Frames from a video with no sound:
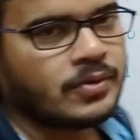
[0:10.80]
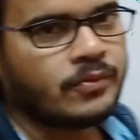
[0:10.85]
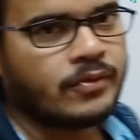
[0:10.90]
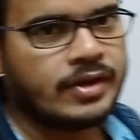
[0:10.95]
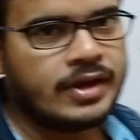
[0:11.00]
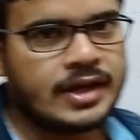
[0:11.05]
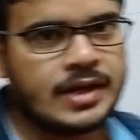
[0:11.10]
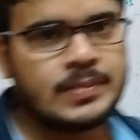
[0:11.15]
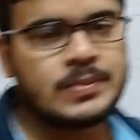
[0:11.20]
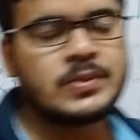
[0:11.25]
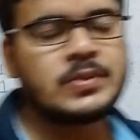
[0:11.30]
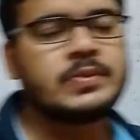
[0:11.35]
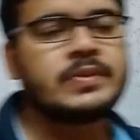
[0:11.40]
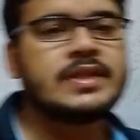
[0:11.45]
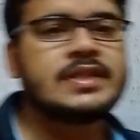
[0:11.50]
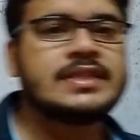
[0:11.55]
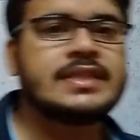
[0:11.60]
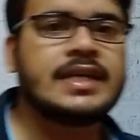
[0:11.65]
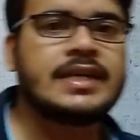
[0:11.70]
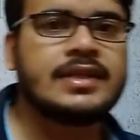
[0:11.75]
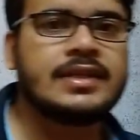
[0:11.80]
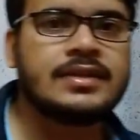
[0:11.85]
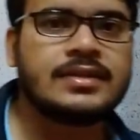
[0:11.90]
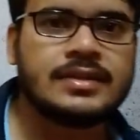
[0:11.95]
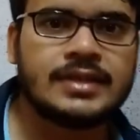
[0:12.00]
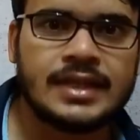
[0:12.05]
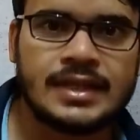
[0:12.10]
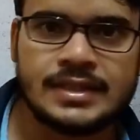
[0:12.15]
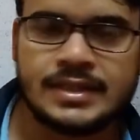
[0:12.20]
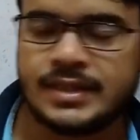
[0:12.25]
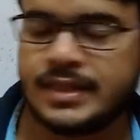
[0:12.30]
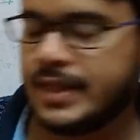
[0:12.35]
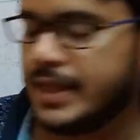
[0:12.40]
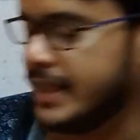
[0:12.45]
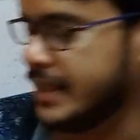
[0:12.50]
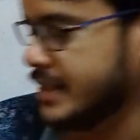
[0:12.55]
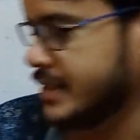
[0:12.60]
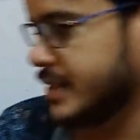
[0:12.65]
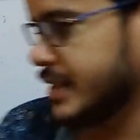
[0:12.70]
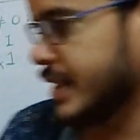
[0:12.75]
welcome to my channel
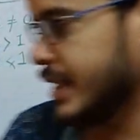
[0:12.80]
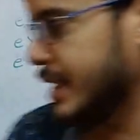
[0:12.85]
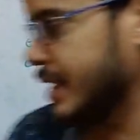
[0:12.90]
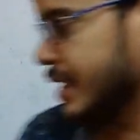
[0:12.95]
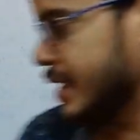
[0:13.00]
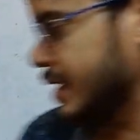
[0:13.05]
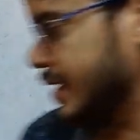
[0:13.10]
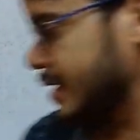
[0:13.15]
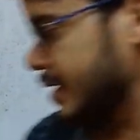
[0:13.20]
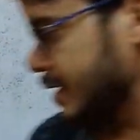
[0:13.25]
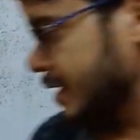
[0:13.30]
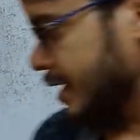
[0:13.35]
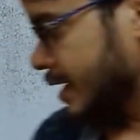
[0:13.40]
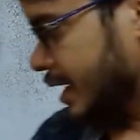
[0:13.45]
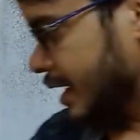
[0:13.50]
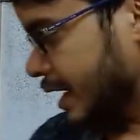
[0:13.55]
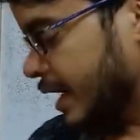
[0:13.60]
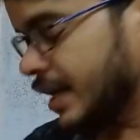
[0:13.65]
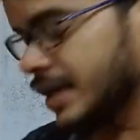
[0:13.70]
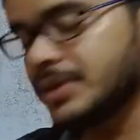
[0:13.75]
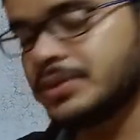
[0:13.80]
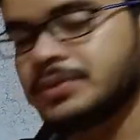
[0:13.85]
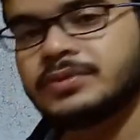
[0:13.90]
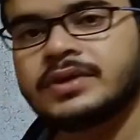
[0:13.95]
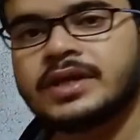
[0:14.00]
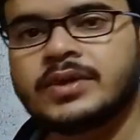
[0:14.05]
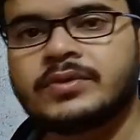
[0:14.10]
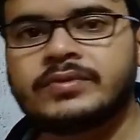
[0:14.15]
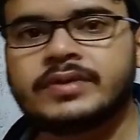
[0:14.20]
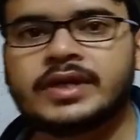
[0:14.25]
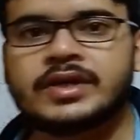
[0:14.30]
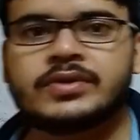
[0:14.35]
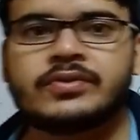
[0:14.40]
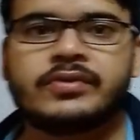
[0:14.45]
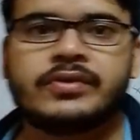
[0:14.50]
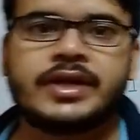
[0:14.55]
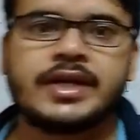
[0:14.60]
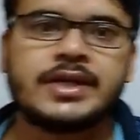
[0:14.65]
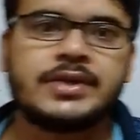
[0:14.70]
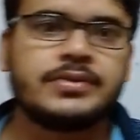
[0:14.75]
Engineering Study, and today we are
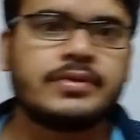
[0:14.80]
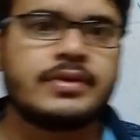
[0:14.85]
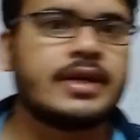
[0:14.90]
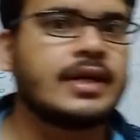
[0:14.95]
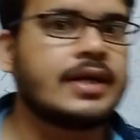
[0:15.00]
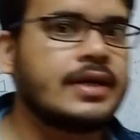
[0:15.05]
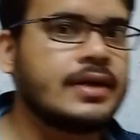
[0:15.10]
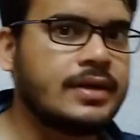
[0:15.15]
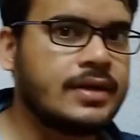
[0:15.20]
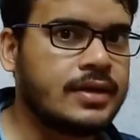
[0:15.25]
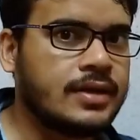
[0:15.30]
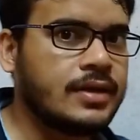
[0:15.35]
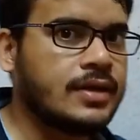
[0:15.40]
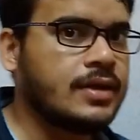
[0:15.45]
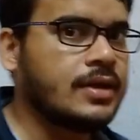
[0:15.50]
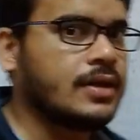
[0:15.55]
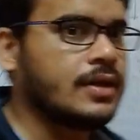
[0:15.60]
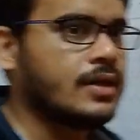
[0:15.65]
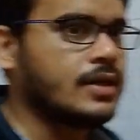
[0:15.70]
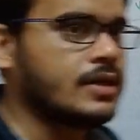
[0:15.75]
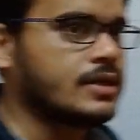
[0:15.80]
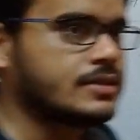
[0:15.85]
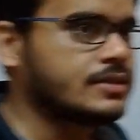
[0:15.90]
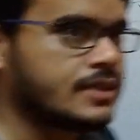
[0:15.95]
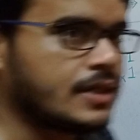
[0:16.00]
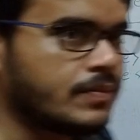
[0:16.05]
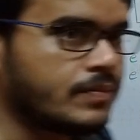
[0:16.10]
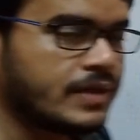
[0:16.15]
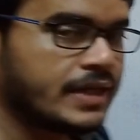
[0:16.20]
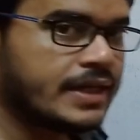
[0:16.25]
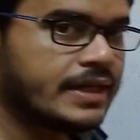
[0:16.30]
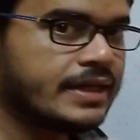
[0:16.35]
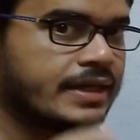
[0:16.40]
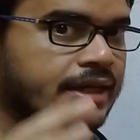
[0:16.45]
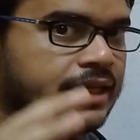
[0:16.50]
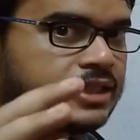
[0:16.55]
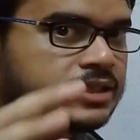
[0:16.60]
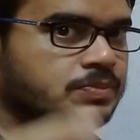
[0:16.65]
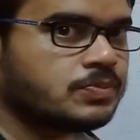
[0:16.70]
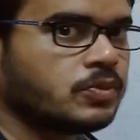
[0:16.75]
going to learn some
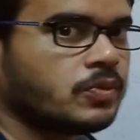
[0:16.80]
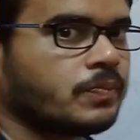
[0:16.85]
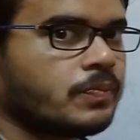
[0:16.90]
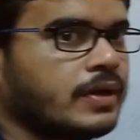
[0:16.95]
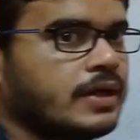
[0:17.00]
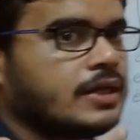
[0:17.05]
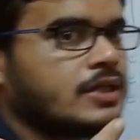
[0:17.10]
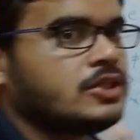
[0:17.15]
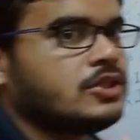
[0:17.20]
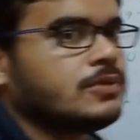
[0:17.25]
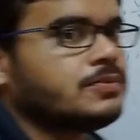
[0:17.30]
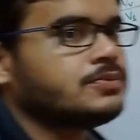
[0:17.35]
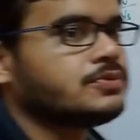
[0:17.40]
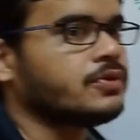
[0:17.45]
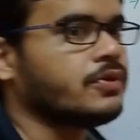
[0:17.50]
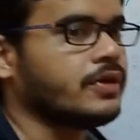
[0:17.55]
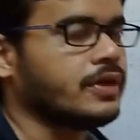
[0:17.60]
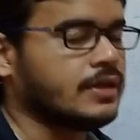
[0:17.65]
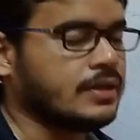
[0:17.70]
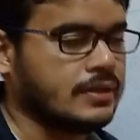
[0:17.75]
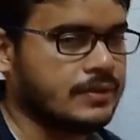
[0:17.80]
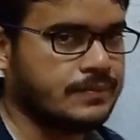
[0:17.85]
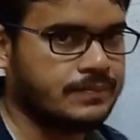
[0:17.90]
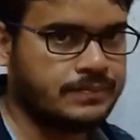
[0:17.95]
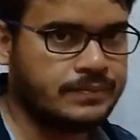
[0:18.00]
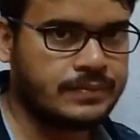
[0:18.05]
index properties of soil